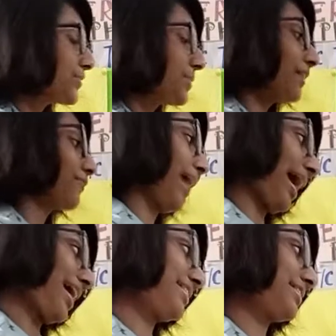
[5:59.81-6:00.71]
we have
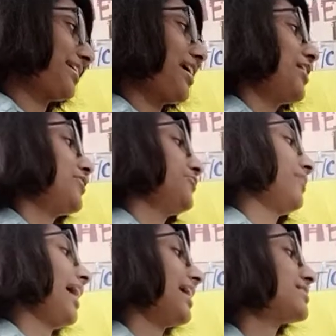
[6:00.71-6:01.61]
gas. So
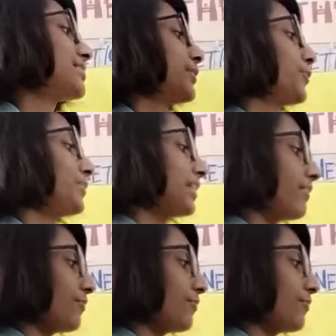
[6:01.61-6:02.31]
gas, they don't have a